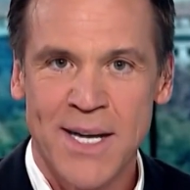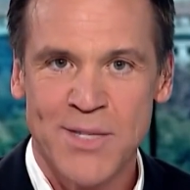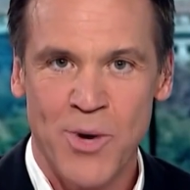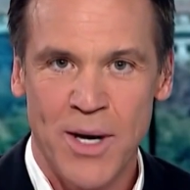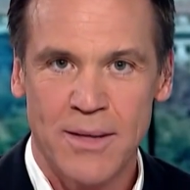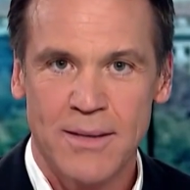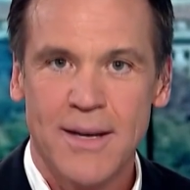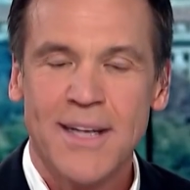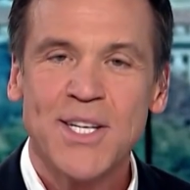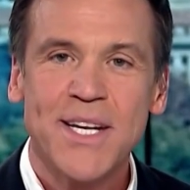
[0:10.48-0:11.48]
Boswell.
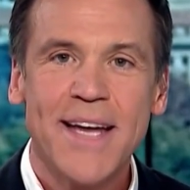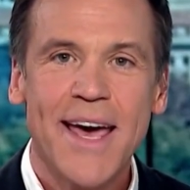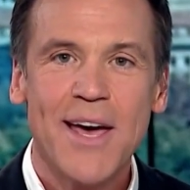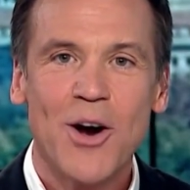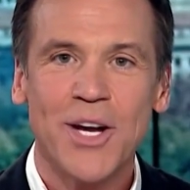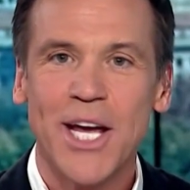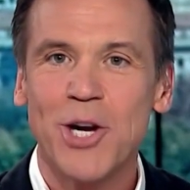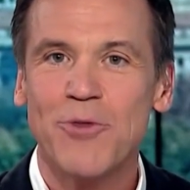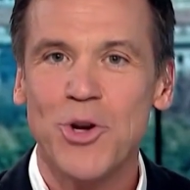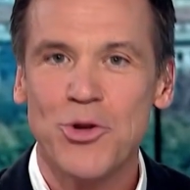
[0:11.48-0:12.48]
Today on
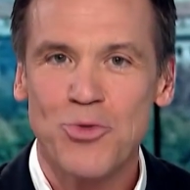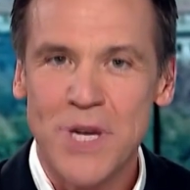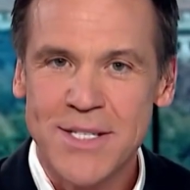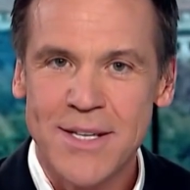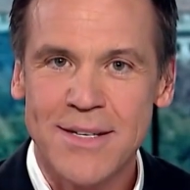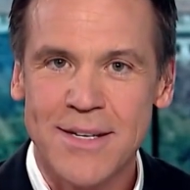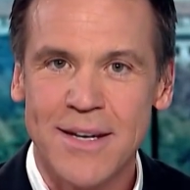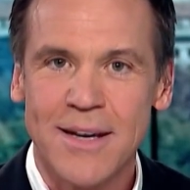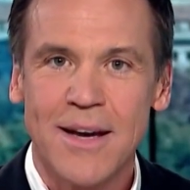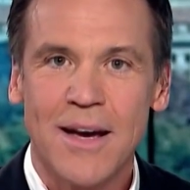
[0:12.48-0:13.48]
Interview
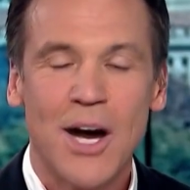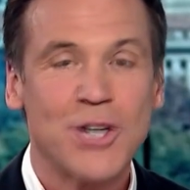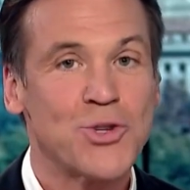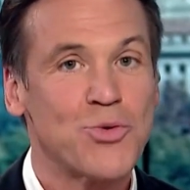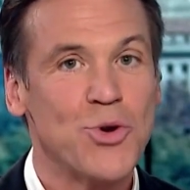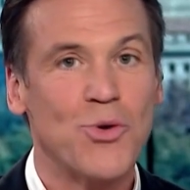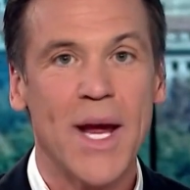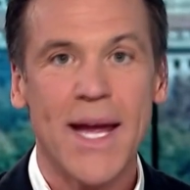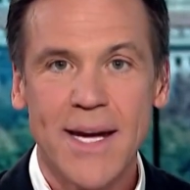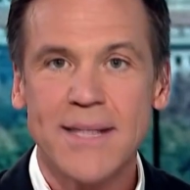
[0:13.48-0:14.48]
360, a true
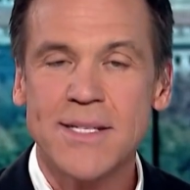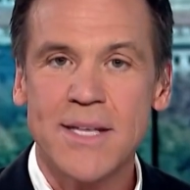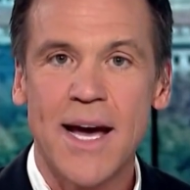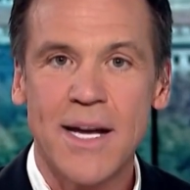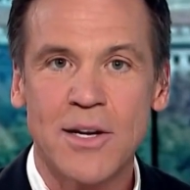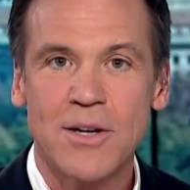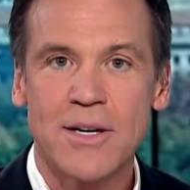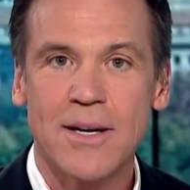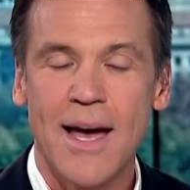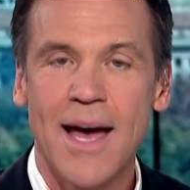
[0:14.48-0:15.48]
inside
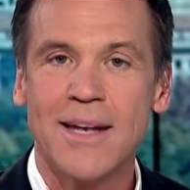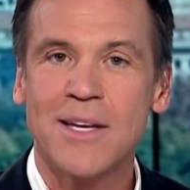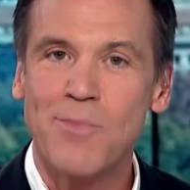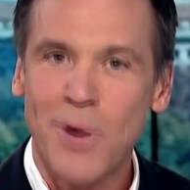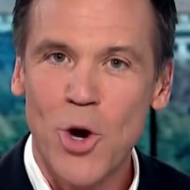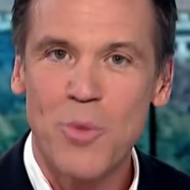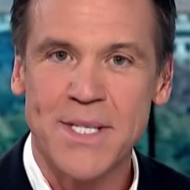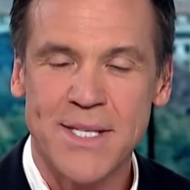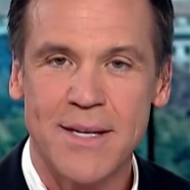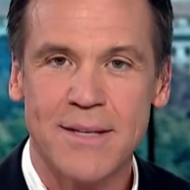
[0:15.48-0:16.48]
look at
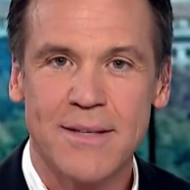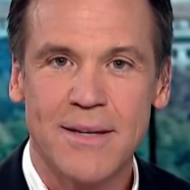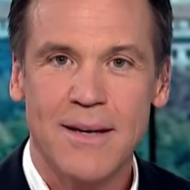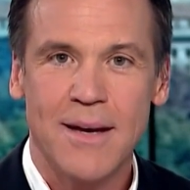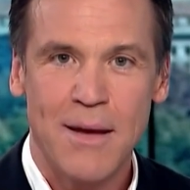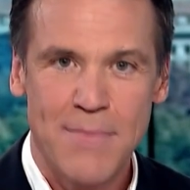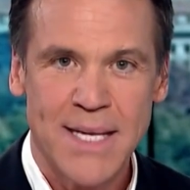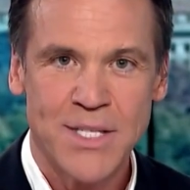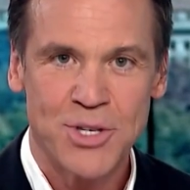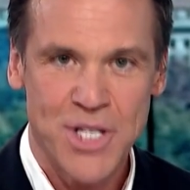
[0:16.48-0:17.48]
diplomacy.
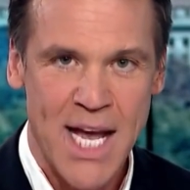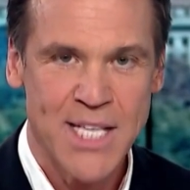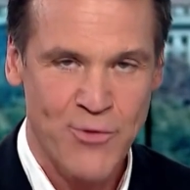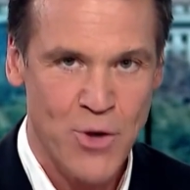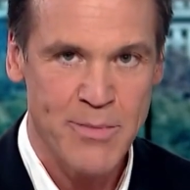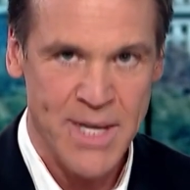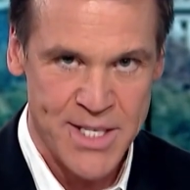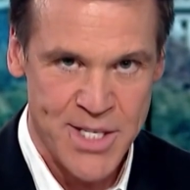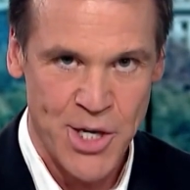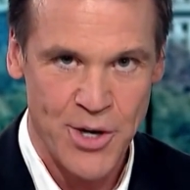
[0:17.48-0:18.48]
Ambassador Chaz Freeman
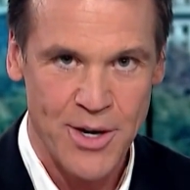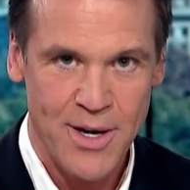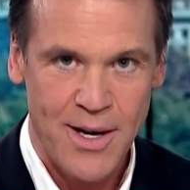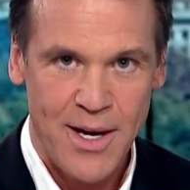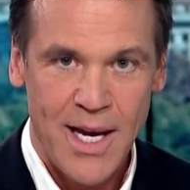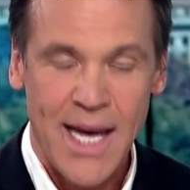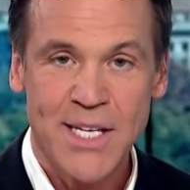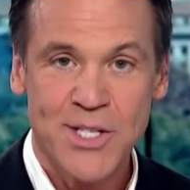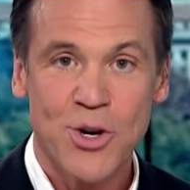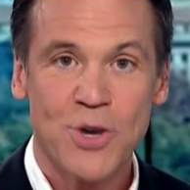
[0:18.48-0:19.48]
is here. He
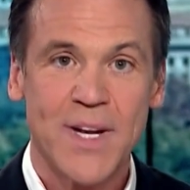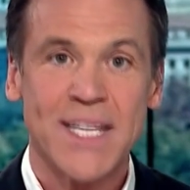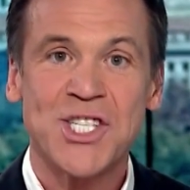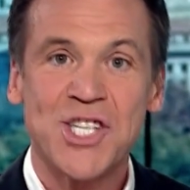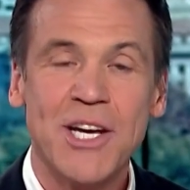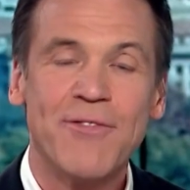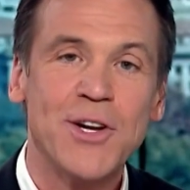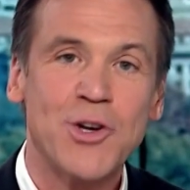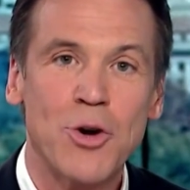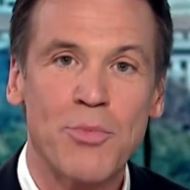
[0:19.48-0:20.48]
served as chief
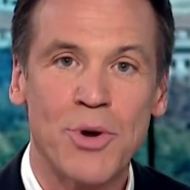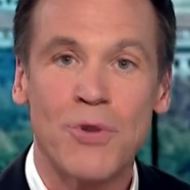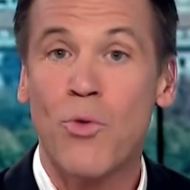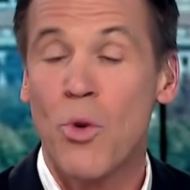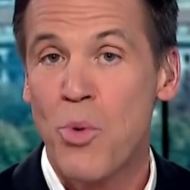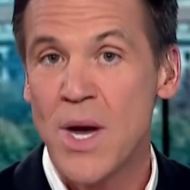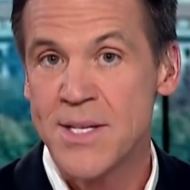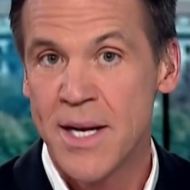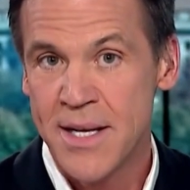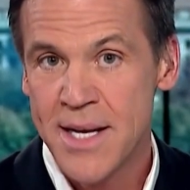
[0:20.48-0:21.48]
interpreter for
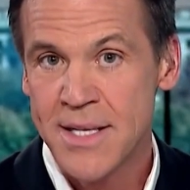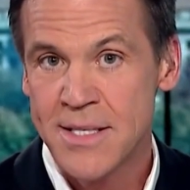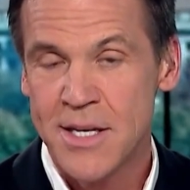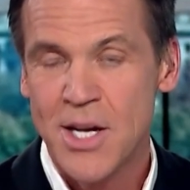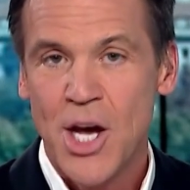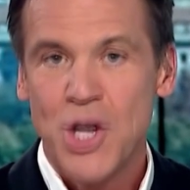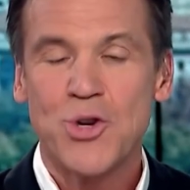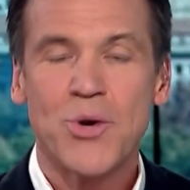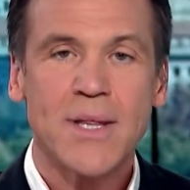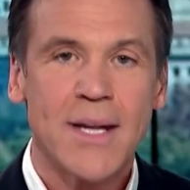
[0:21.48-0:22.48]
President Nixon
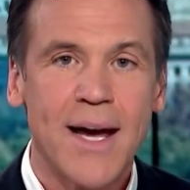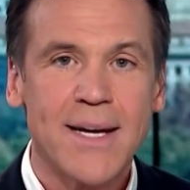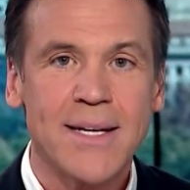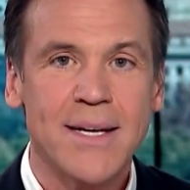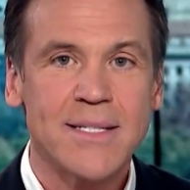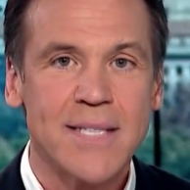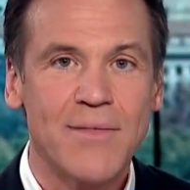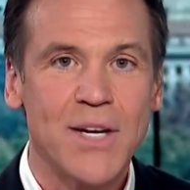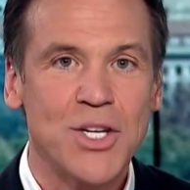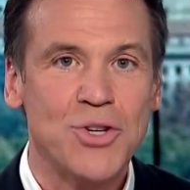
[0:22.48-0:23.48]
during the
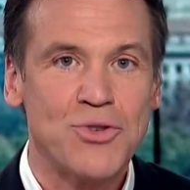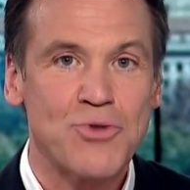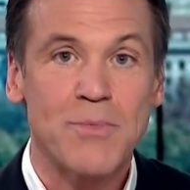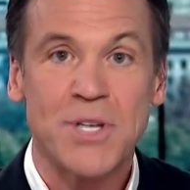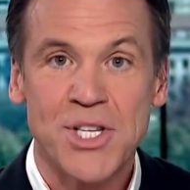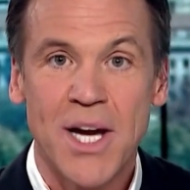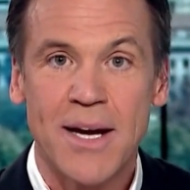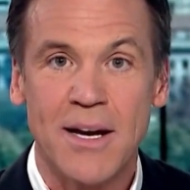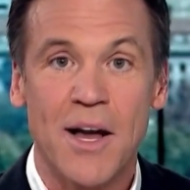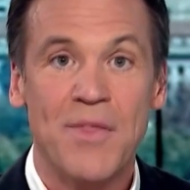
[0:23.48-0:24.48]
1972 trip to
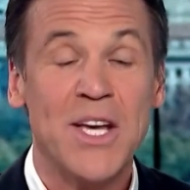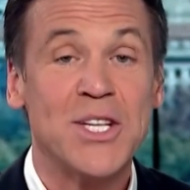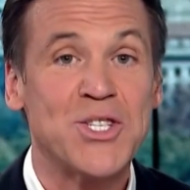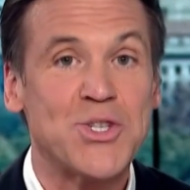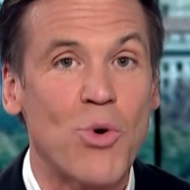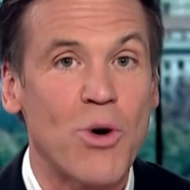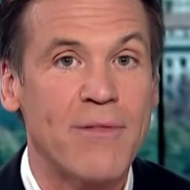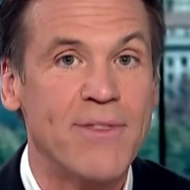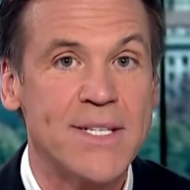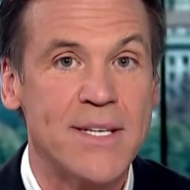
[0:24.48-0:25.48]
China, the historic
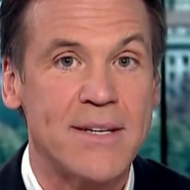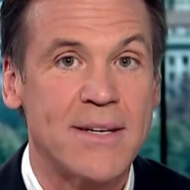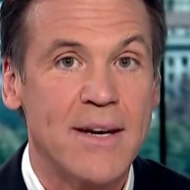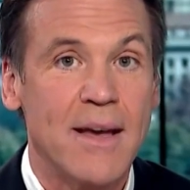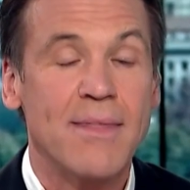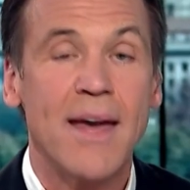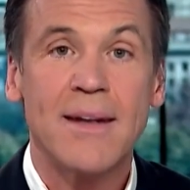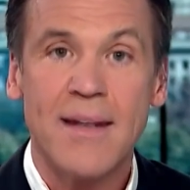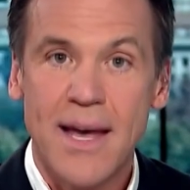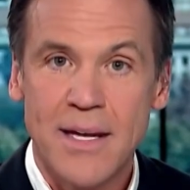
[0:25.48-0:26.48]
visit that
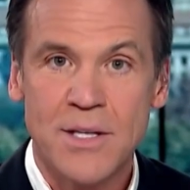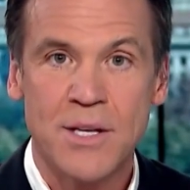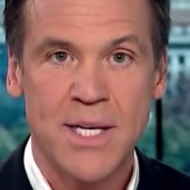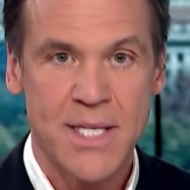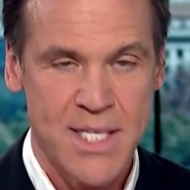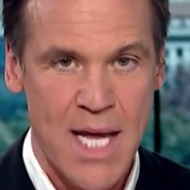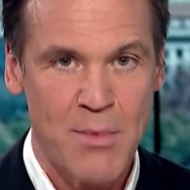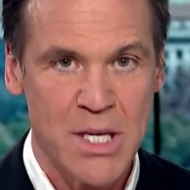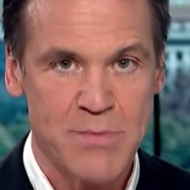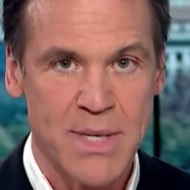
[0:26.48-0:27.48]
led to the
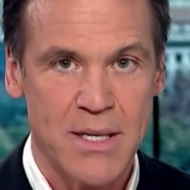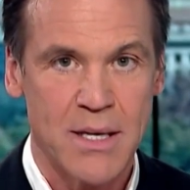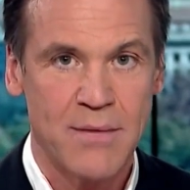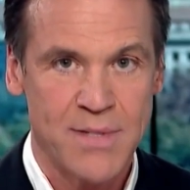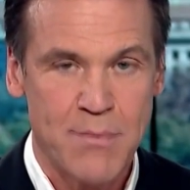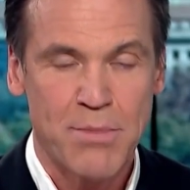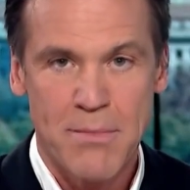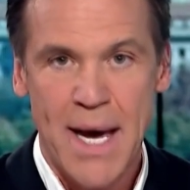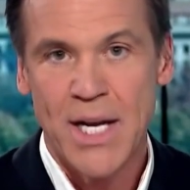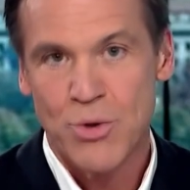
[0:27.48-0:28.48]
establishment of
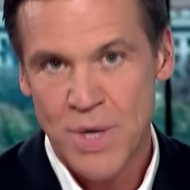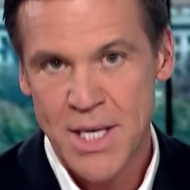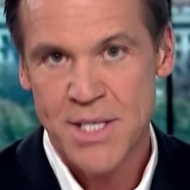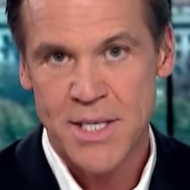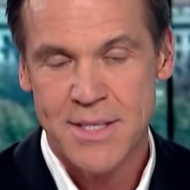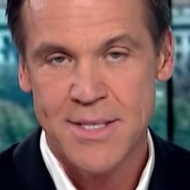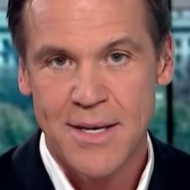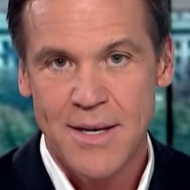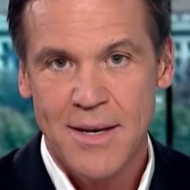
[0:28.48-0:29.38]
diplomatic relations.